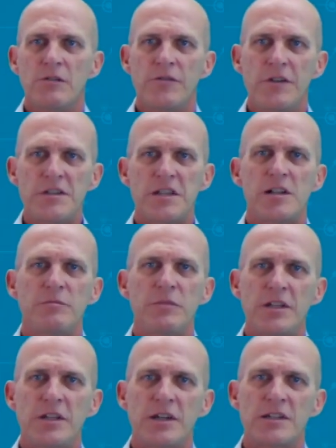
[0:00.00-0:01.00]
Physical
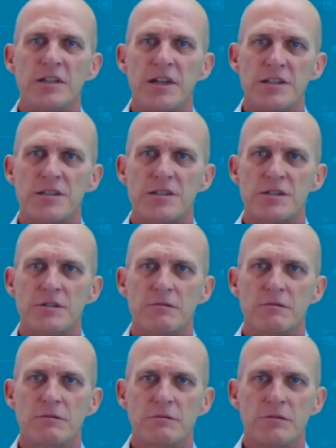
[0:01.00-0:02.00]
media test.
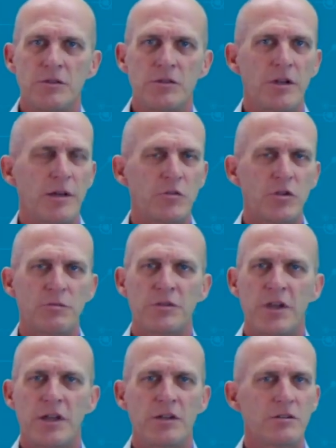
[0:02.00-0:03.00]
Your laptop
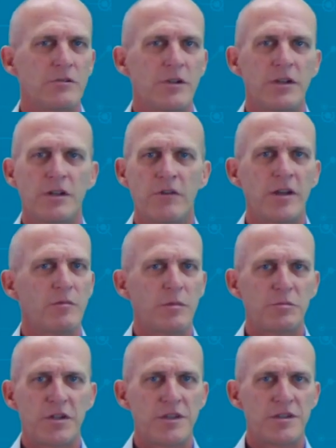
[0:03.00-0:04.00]
cannot run a
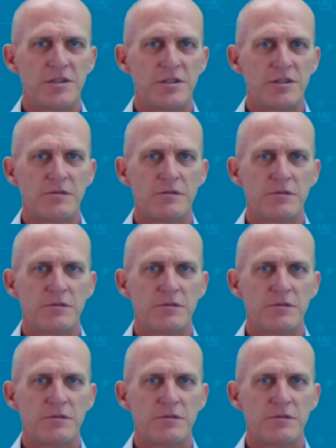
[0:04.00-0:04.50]
wiremap test.